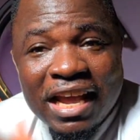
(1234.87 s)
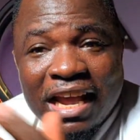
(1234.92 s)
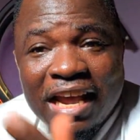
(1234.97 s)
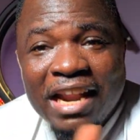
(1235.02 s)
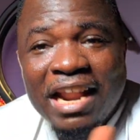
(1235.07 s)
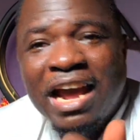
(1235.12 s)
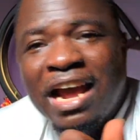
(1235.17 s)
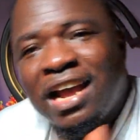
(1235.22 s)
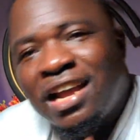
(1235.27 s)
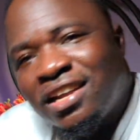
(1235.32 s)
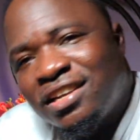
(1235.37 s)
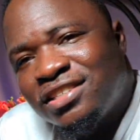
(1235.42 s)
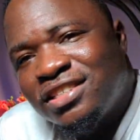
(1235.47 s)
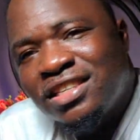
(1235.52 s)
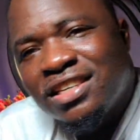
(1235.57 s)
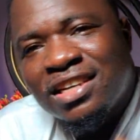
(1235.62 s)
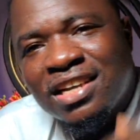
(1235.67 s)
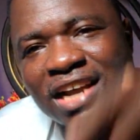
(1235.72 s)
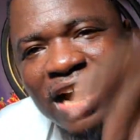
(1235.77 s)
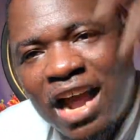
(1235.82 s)
And I
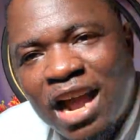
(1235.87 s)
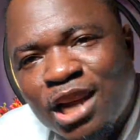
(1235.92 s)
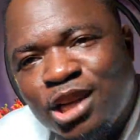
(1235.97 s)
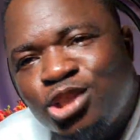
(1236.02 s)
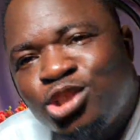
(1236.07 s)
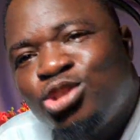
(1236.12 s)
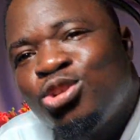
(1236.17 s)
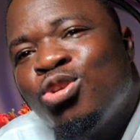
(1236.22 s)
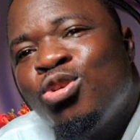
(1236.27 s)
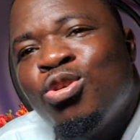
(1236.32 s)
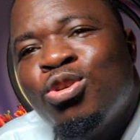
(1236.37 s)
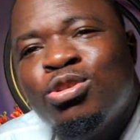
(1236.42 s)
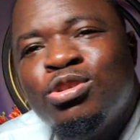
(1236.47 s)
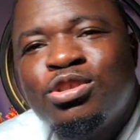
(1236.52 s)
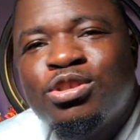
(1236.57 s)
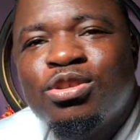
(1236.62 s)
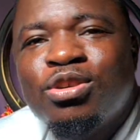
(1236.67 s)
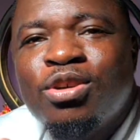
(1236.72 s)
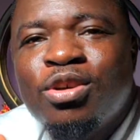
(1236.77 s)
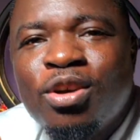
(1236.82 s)
think I
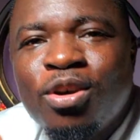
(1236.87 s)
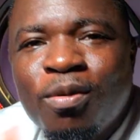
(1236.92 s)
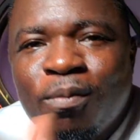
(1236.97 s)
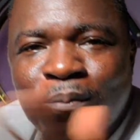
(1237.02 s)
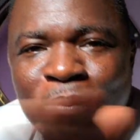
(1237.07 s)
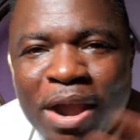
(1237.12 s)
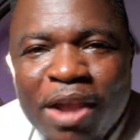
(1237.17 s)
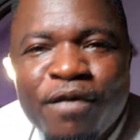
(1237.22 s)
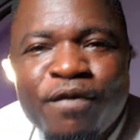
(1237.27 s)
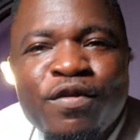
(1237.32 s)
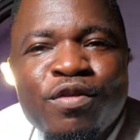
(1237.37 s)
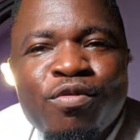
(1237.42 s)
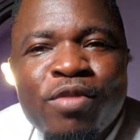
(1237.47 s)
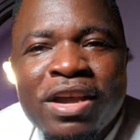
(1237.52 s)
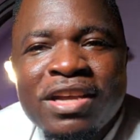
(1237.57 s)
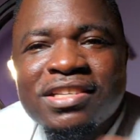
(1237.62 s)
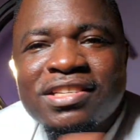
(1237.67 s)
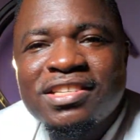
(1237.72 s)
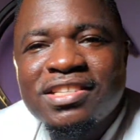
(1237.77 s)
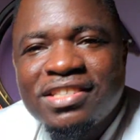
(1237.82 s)
showed my
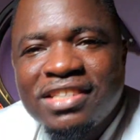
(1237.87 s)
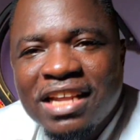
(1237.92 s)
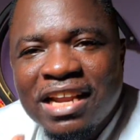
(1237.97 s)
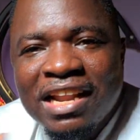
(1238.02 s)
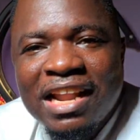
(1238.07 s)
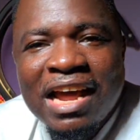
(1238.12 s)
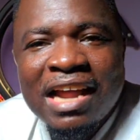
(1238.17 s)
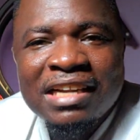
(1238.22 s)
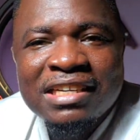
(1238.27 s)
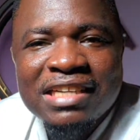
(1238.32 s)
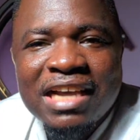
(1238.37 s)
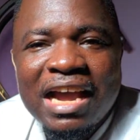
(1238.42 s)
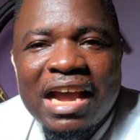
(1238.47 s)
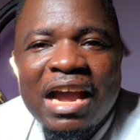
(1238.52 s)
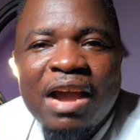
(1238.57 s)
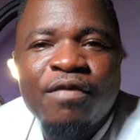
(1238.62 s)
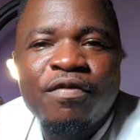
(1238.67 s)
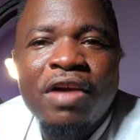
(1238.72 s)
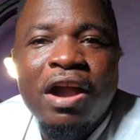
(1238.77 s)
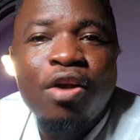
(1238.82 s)
viewers the land
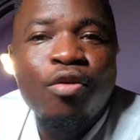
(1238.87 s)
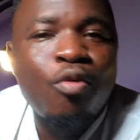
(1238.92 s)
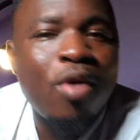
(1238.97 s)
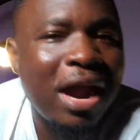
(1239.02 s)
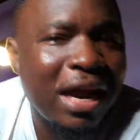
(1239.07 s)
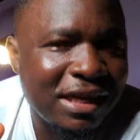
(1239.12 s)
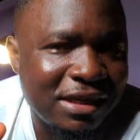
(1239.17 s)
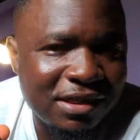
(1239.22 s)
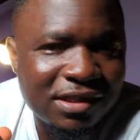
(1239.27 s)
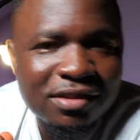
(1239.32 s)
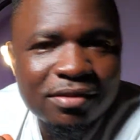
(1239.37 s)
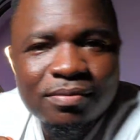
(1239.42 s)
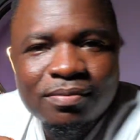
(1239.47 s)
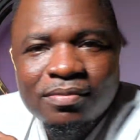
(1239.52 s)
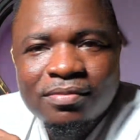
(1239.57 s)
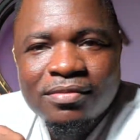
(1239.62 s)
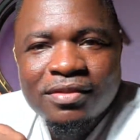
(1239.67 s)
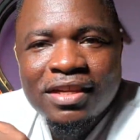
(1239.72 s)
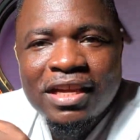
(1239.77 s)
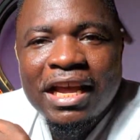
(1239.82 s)
I have acquired,
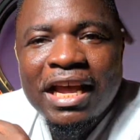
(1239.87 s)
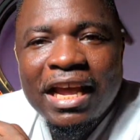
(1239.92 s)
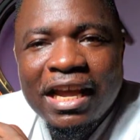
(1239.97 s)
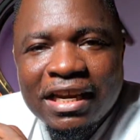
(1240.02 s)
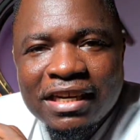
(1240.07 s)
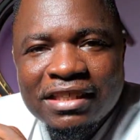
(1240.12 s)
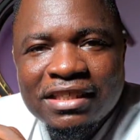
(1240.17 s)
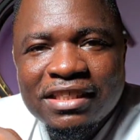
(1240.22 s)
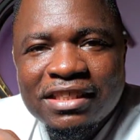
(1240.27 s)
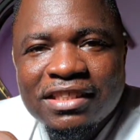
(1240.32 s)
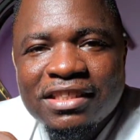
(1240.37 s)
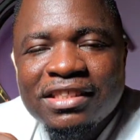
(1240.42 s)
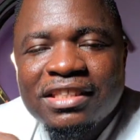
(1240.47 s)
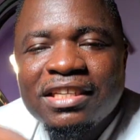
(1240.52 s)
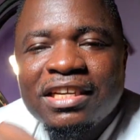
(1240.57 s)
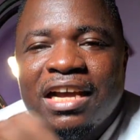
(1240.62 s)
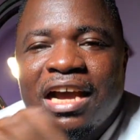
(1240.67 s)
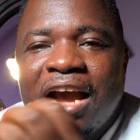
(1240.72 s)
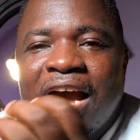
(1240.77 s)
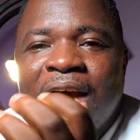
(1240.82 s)
and
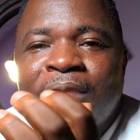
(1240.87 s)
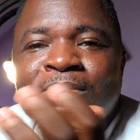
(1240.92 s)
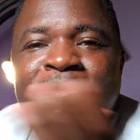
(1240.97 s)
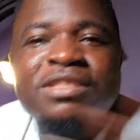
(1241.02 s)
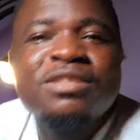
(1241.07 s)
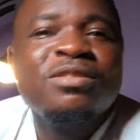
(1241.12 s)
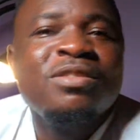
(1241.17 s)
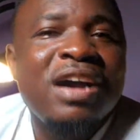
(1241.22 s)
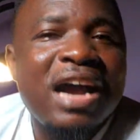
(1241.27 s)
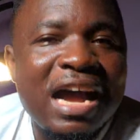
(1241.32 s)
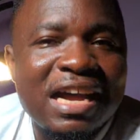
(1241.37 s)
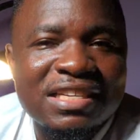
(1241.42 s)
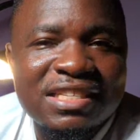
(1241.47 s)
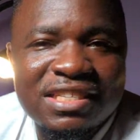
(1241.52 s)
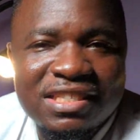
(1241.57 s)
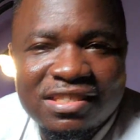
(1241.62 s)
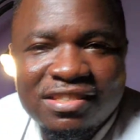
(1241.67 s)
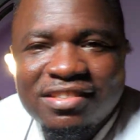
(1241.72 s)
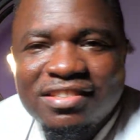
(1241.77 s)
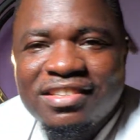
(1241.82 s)
I'm still
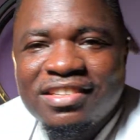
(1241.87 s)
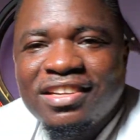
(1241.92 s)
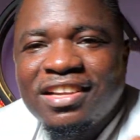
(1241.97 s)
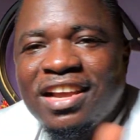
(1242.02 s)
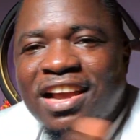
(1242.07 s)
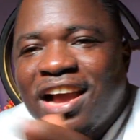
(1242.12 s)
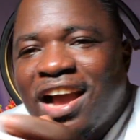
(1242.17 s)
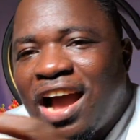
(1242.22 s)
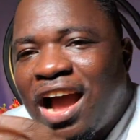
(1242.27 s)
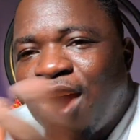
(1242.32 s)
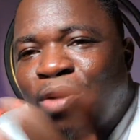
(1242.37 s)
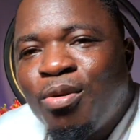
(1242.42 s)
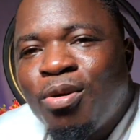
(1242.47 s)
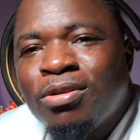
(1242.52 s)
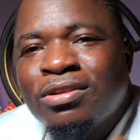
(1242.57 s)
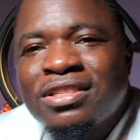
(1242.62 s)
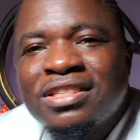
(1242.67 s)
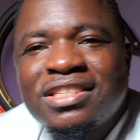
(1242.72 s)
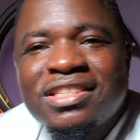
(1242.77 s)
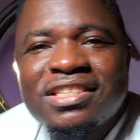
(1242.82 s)
asking. I
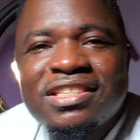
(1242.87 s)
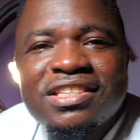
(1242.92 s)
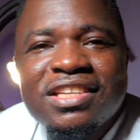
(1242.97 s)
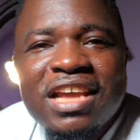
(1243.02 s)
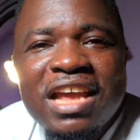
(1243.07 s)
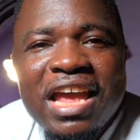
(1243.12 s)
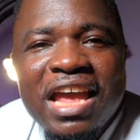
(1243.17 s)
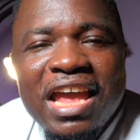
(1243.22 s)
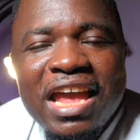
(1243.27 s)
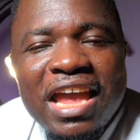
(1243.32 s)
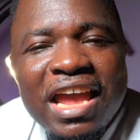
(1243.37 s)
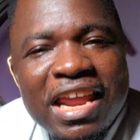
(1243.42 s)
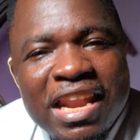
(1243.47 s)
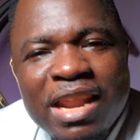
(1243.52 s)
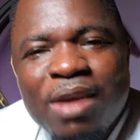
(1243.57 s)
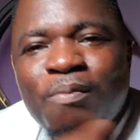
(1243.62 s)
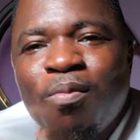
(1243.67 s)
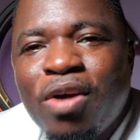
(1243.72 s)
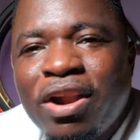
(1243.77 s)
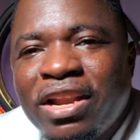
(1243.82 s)
want
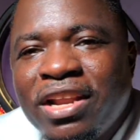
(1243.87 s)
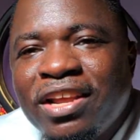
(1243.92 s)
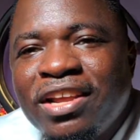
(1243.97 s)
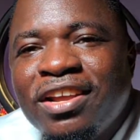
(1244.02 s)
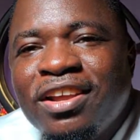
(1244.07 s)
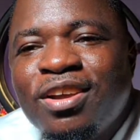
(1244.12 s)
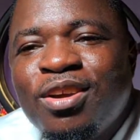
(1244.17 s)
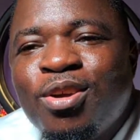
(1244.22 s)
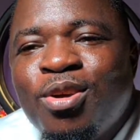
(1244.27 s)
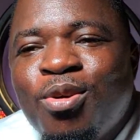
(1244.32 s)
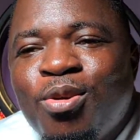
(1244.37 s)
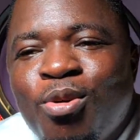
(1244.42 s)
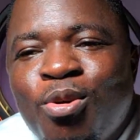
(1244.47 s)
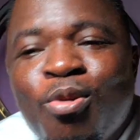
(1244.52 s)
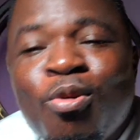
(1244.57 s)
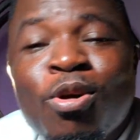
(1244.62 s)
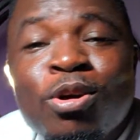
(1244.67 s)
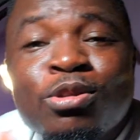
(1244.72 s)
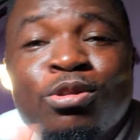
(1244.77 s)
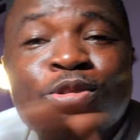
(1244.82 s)
anybody
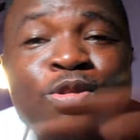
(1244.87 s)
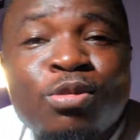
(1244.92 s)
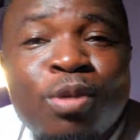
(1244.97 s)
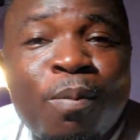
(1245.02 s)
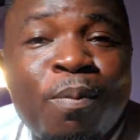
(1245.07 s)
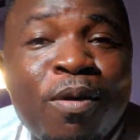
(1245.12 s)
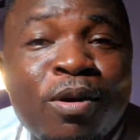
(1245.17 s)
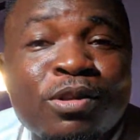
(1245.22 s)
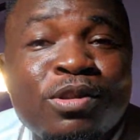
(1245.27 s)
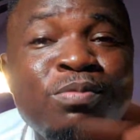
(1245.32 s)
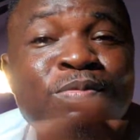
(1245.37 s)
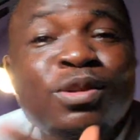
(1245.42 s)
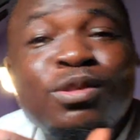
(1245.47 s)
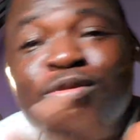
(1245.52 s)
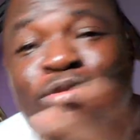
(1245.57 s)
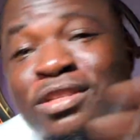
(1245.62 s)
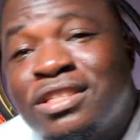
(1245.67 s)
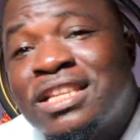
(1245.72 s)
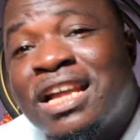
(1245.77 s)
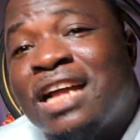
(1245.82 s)
who wants to support me
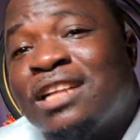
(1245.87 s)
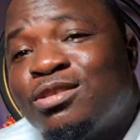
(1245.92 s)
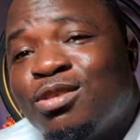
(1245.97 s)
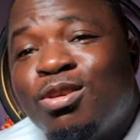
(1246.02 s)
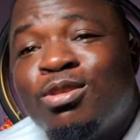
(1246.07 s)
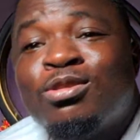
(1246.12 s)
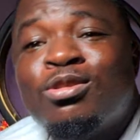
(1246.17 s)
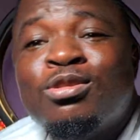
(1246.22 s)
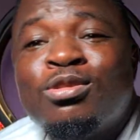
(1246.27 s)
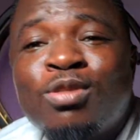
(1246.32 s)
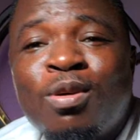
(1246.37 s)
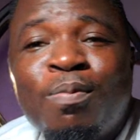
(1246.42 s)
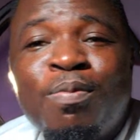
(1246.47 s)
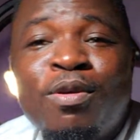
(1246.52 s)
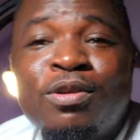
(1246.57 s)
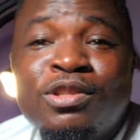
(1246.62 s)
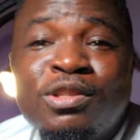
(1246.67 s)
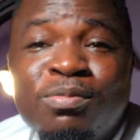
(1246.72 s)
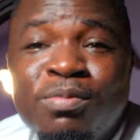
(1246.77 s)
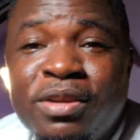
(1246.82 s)
to also
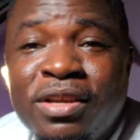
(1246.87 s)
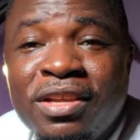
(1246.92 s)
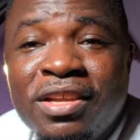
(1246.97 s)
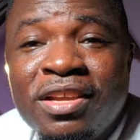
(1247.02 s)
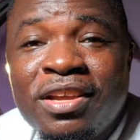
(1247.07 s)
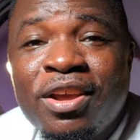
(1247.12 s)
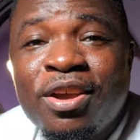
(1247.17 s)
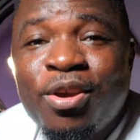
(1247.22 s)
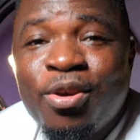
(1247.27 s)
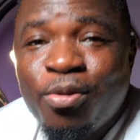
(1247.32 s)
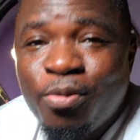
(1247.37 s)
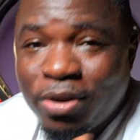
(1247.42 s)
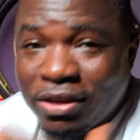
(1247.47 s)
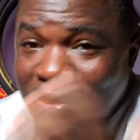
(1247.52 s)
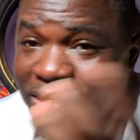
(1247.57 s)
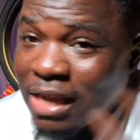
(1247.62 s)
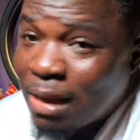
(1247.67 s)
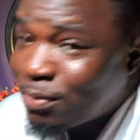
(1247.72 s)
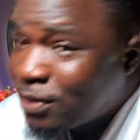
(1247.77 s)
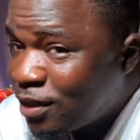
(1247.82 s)
support me
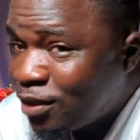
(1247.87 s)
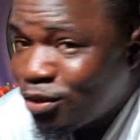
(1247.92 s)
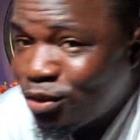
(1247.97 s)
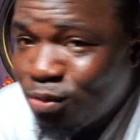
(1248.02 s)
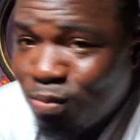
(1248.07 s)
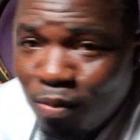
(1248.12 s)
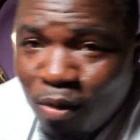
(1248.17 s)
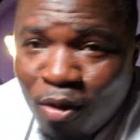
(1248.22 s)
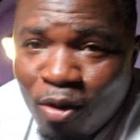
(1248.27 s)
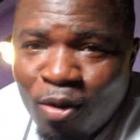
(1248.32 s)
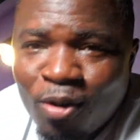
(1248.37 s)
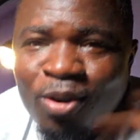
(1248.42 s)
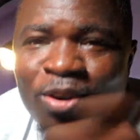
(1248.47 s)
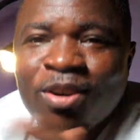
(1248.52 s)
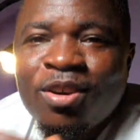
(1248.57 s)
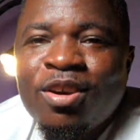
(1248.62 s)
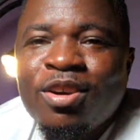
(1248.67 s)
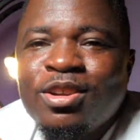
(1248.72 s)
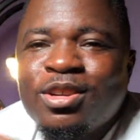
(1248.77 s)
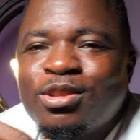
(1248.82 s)
with something
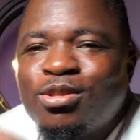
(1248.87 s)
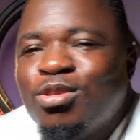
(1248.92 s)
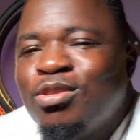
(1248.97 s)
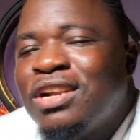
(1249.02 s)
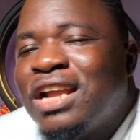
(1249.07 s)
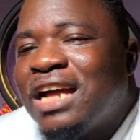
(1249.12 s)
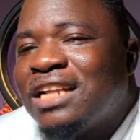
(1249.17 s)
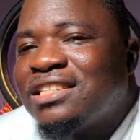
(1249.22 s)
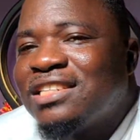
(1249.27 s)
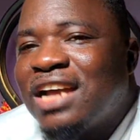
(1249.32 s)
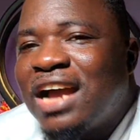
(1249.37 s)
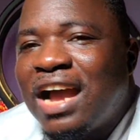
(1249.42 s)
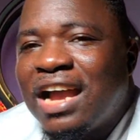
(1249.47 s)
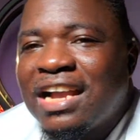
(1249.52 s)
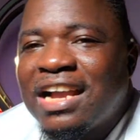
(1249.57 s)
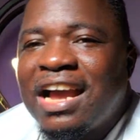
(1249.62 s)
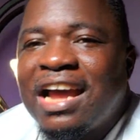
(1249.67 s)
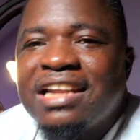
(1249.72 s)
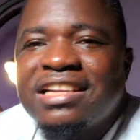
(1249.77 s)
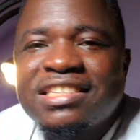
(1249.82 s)
small so that I
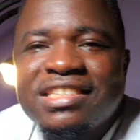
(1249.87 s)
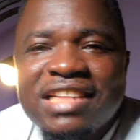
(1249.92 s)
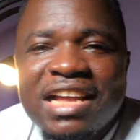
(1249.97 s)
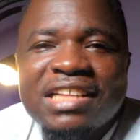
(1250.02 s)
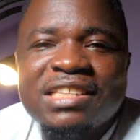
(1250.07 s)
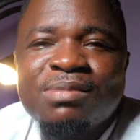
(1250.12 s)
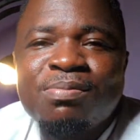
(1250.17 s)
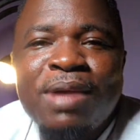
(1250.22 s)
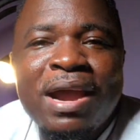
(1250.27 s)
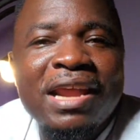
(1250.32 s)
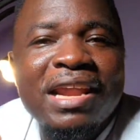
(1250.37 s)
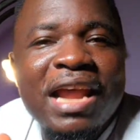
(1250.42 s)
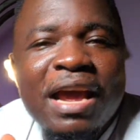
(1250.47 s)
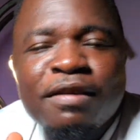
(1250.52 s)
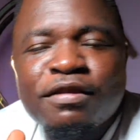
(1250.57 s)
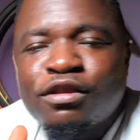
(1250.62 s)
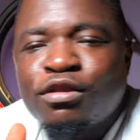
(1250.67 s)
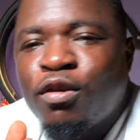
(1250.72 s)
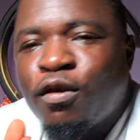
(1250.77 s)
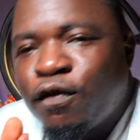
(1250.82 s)
can start my
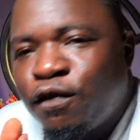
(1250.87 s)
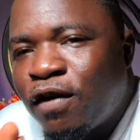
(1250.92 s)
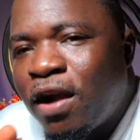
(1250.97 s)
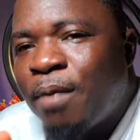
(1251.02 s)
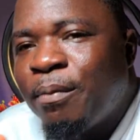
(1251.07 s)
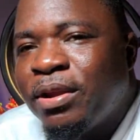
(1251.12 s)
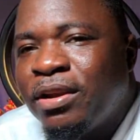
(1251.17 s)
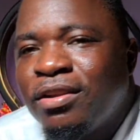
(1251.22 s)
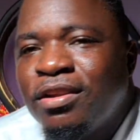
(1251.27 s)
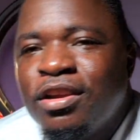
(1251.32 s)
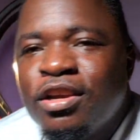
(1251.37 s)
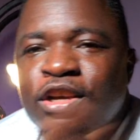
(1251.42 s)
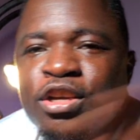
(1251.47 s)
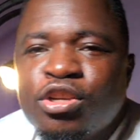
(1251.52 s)
livestock farming.